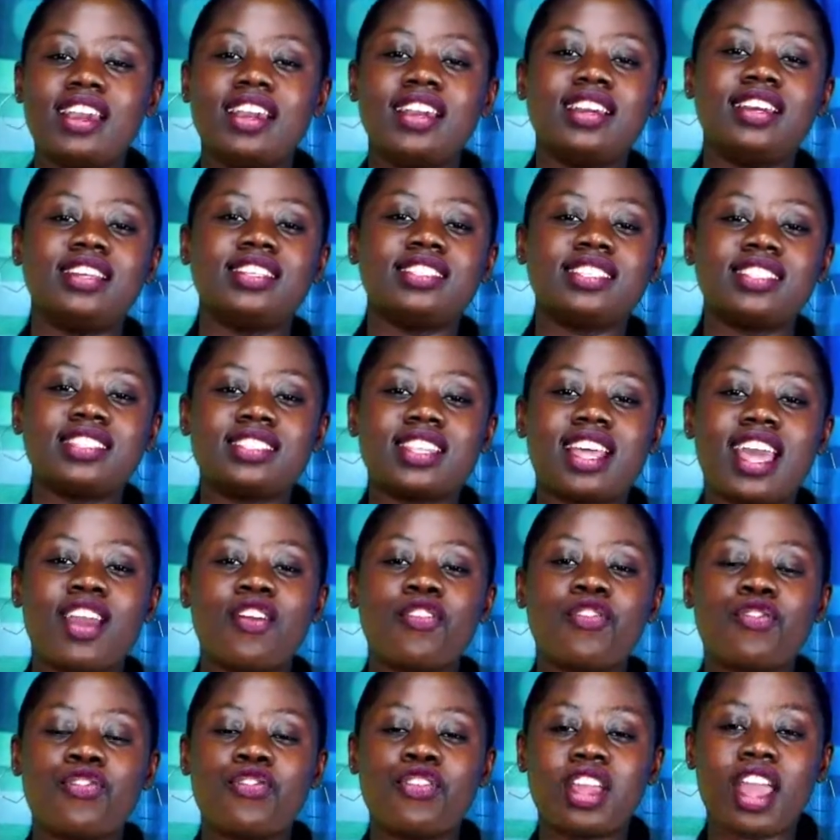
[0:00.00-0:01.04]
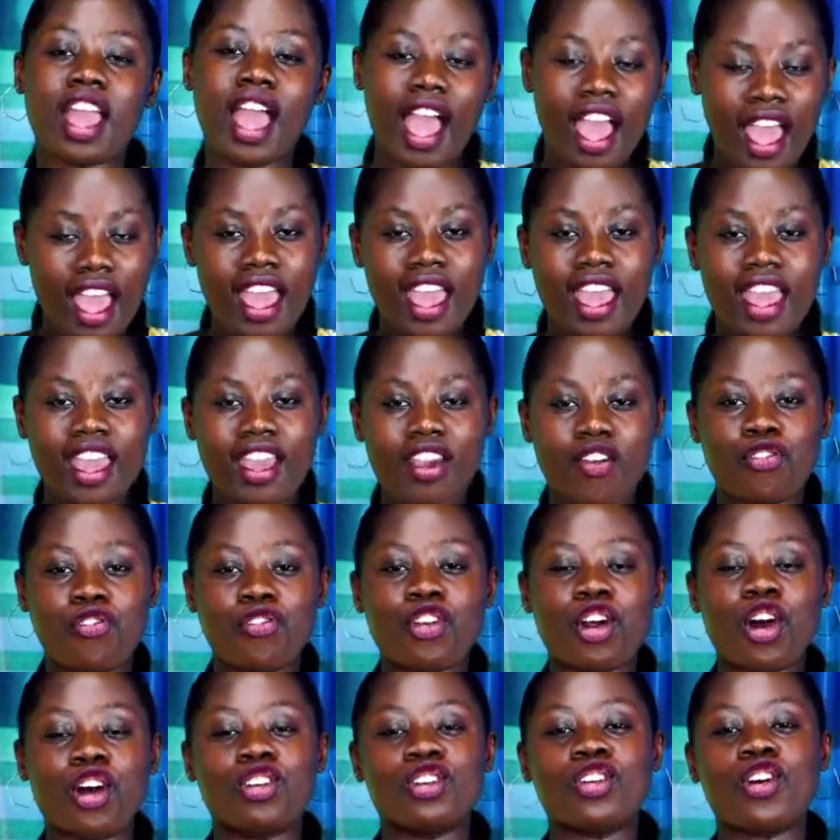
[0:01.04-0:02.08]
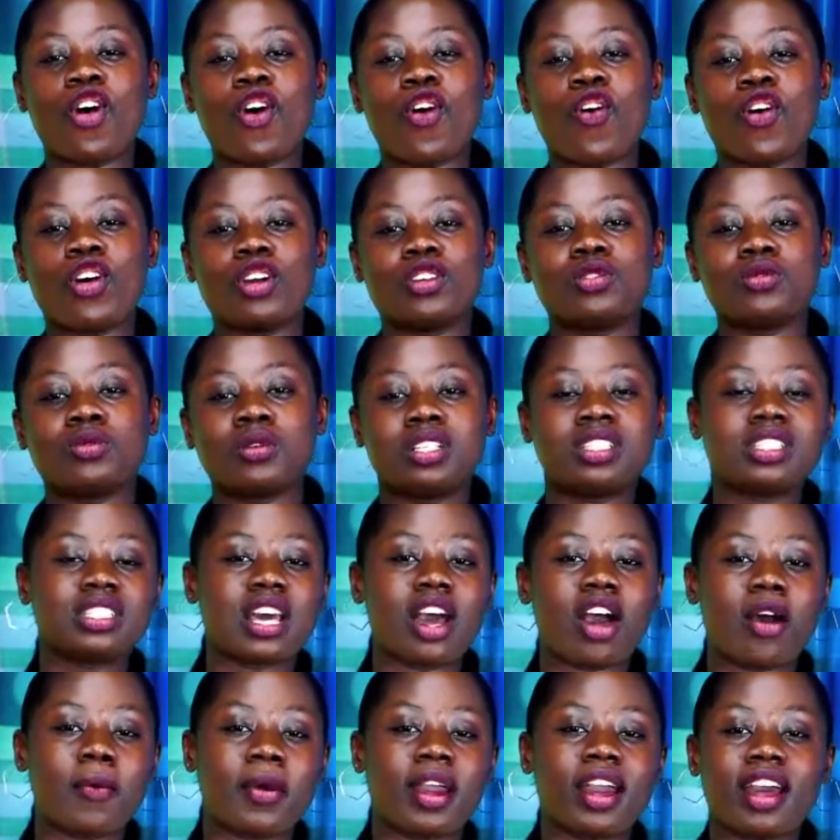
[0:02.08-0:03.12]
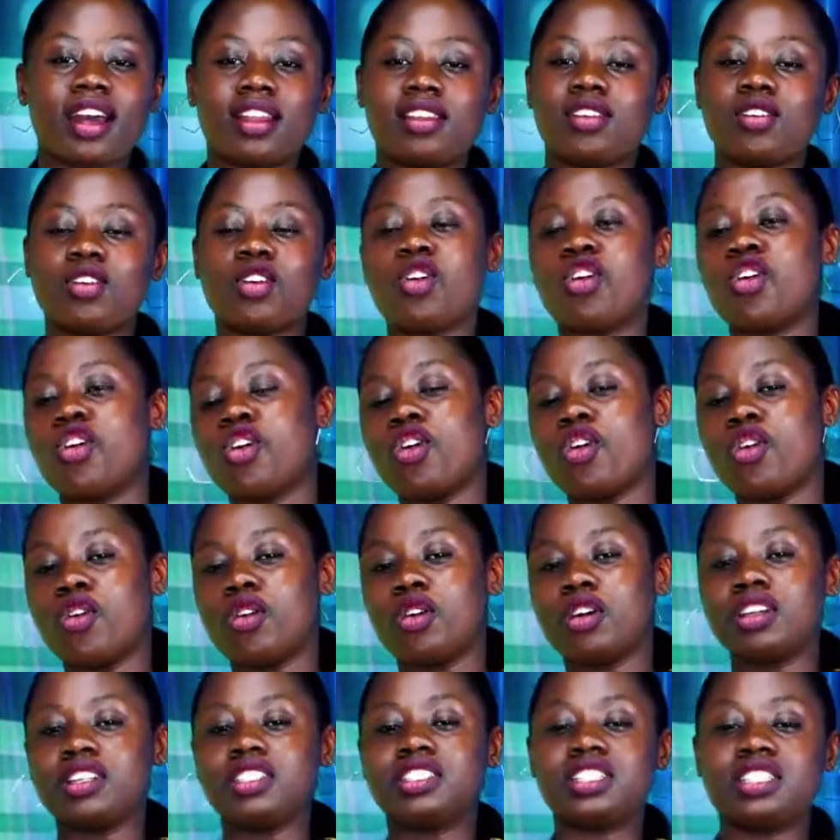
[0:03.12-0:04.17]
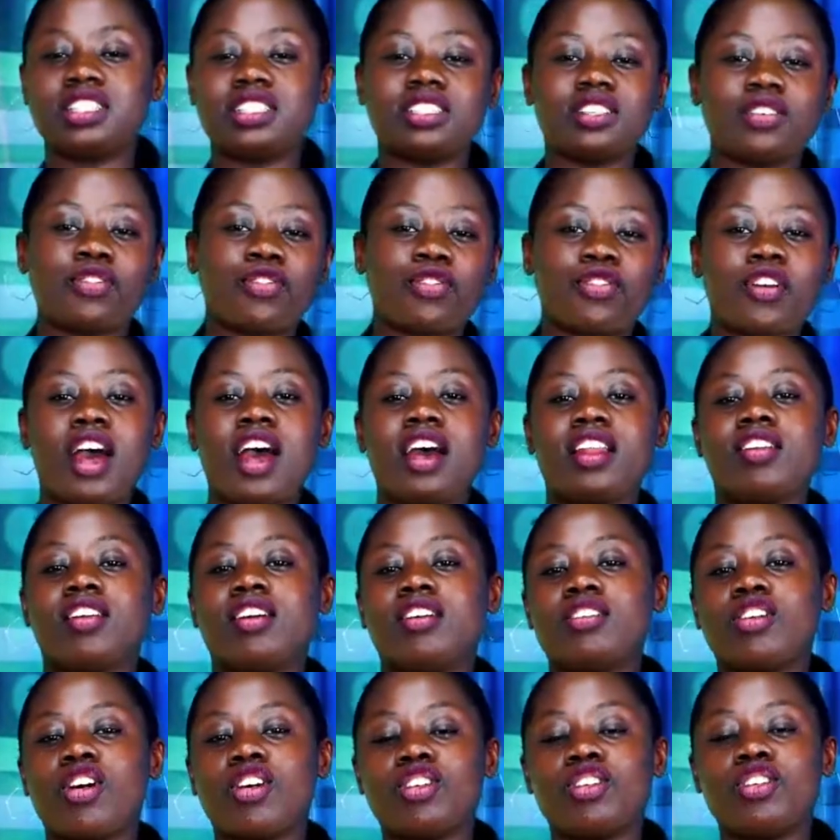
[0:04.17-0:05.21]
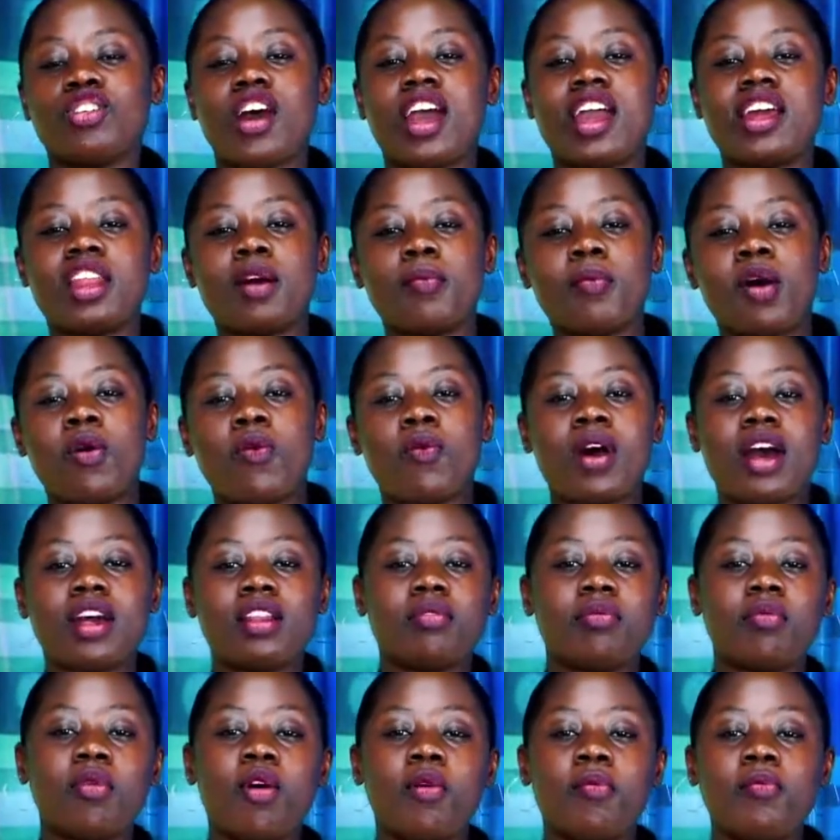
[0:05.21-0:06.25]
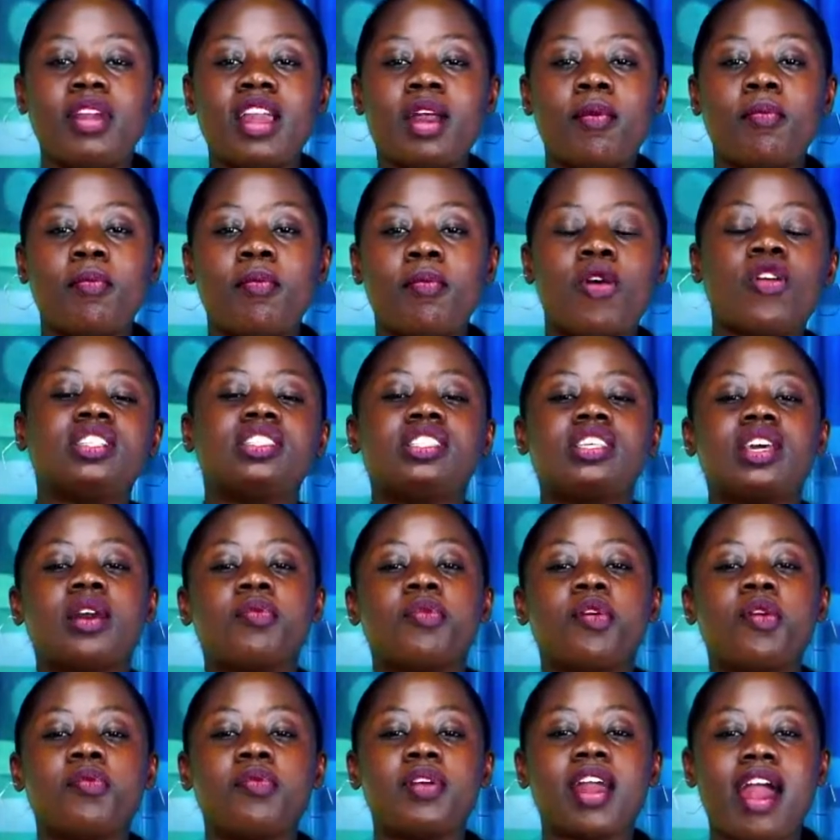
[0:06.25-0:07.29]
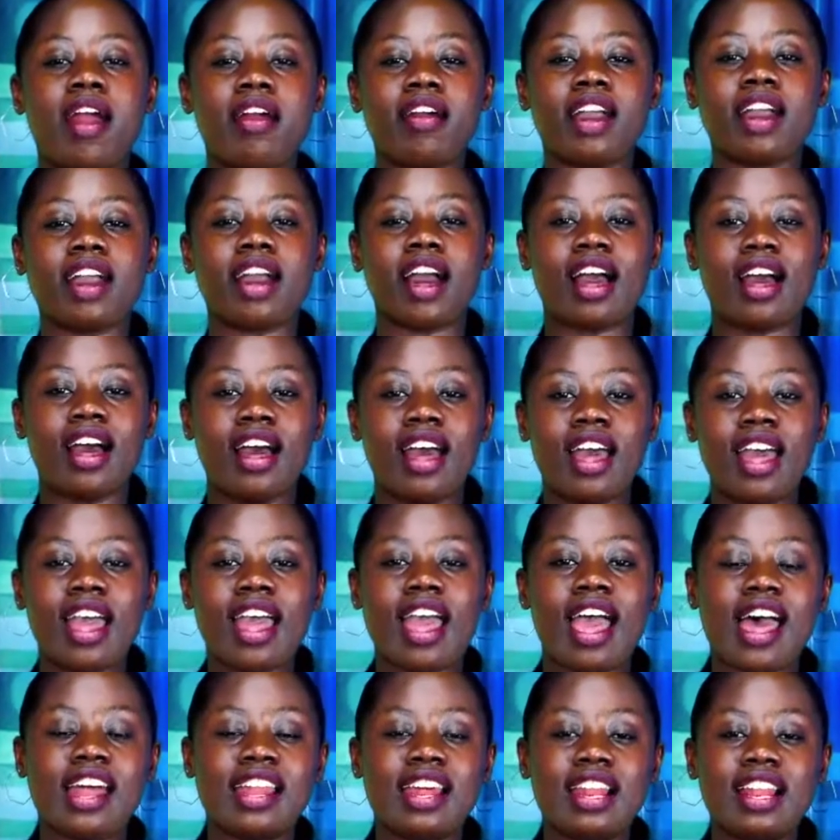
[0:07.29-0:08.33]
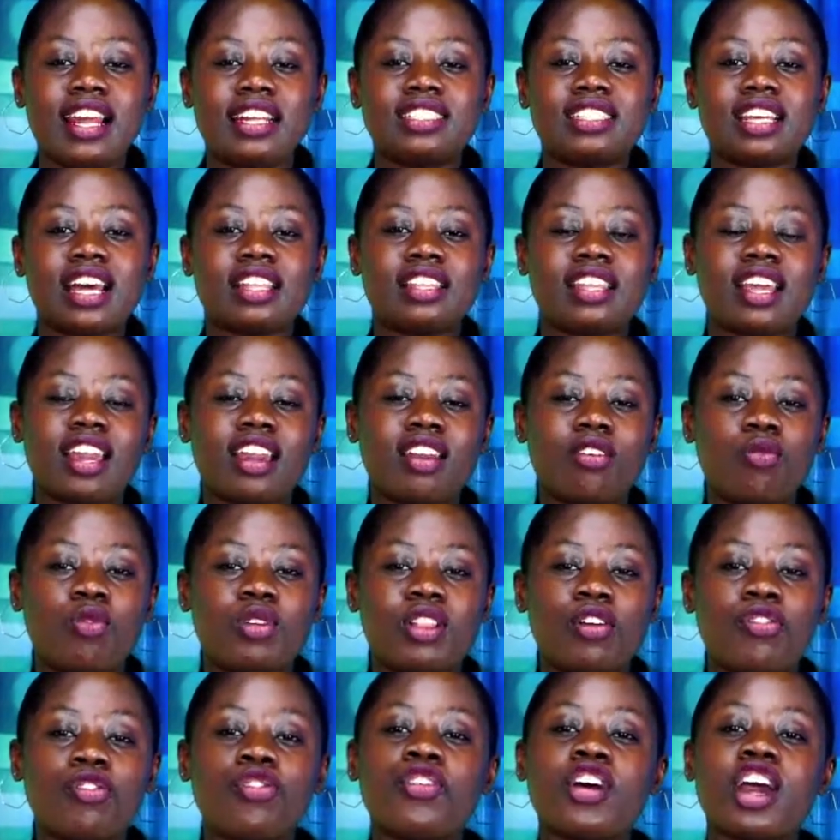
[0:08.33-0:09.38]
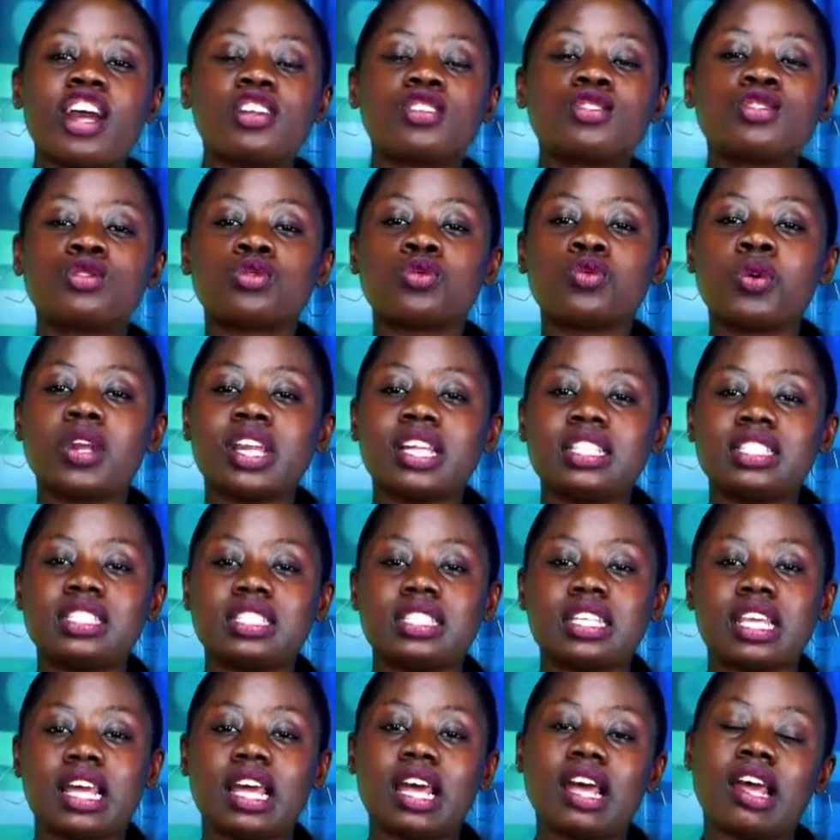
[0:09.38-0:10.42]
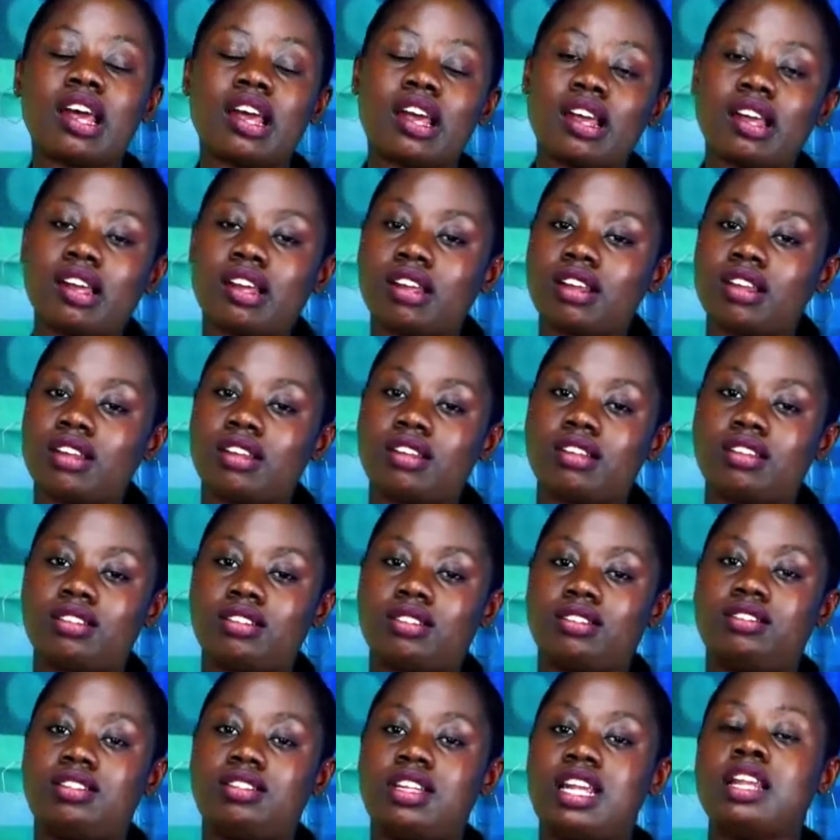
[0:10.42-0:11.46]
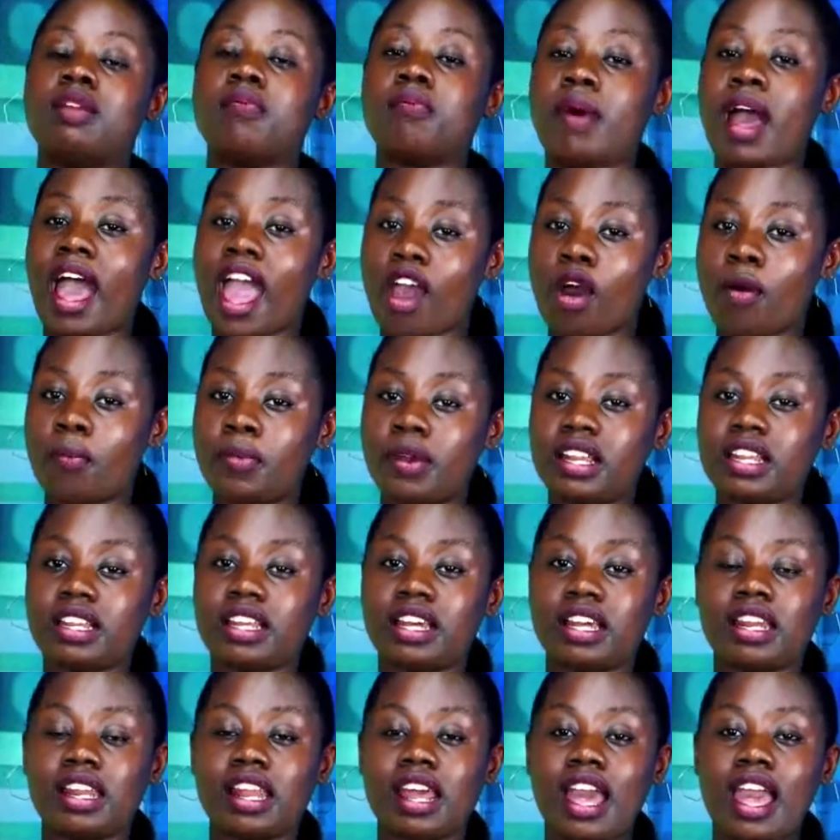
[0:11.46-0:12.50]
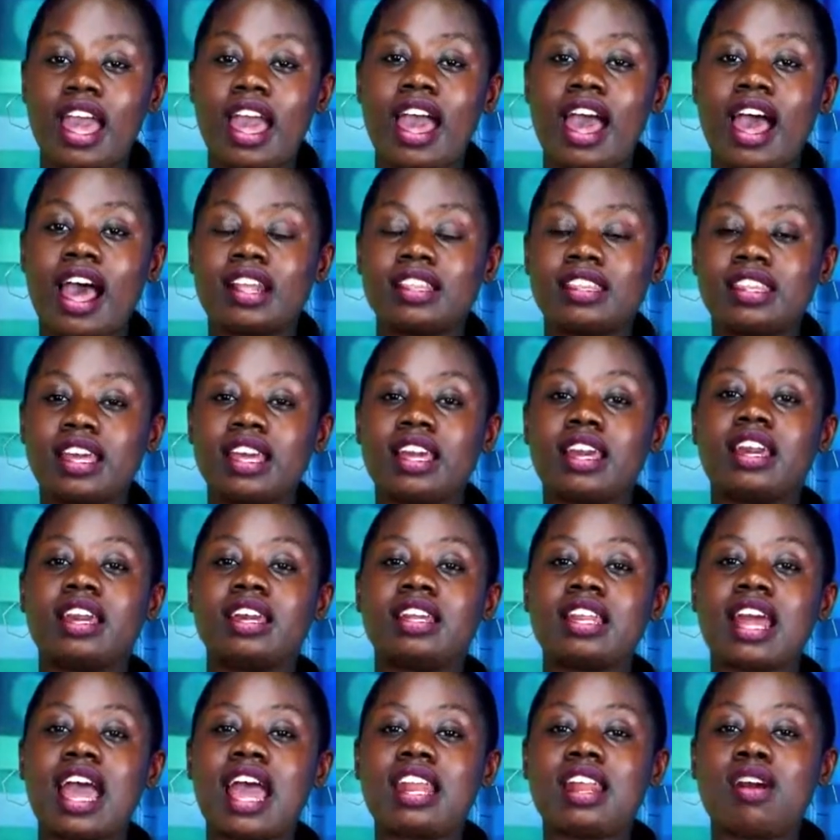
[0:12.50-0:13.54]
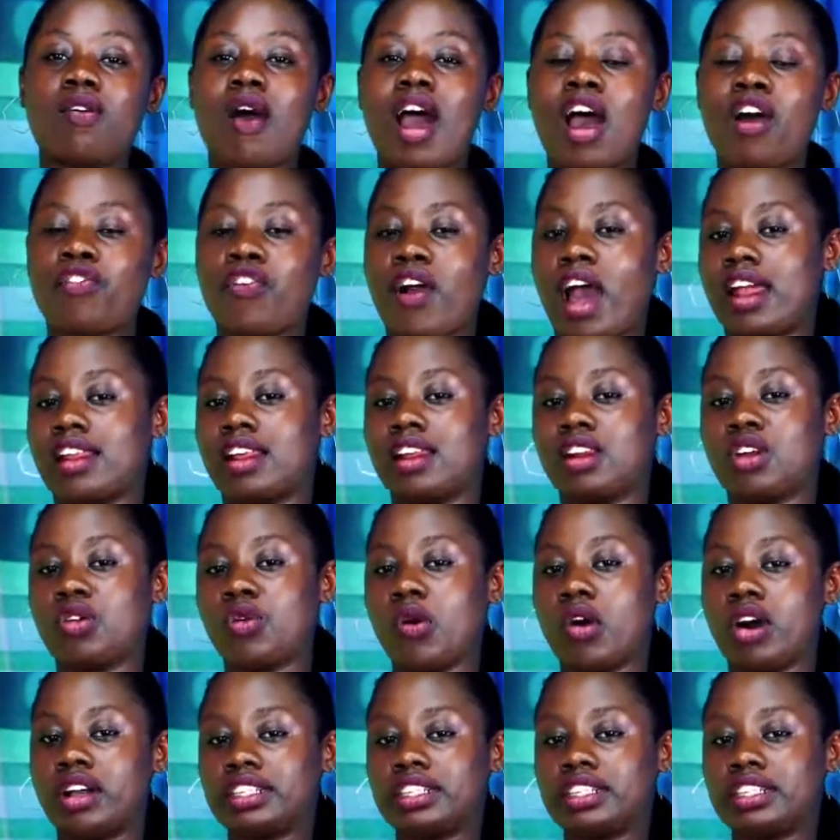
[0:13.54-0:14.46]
sister Efia Odo called Twitter because oh she's a fan ono no number one more be more team will be and then later I think with the first tweet, in my opinion, I think neither were I don't know World